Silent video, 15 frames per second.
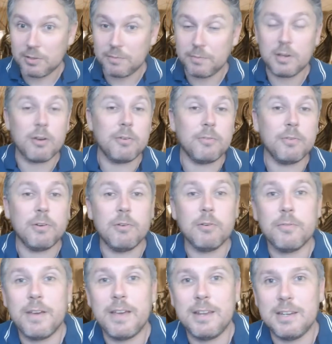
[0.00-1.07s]
If you go and
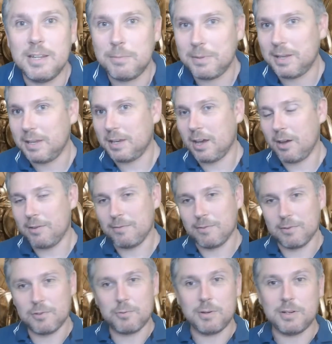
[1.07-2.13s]
look for In Deep Geek over
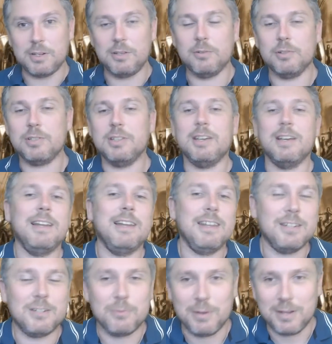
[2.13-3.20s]
on Twitter, you'll see a link
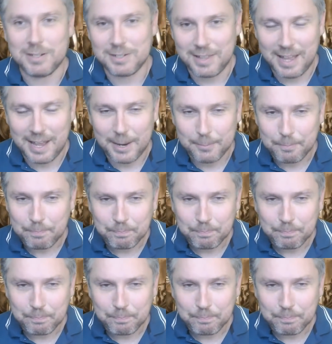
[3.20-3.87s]
to it there.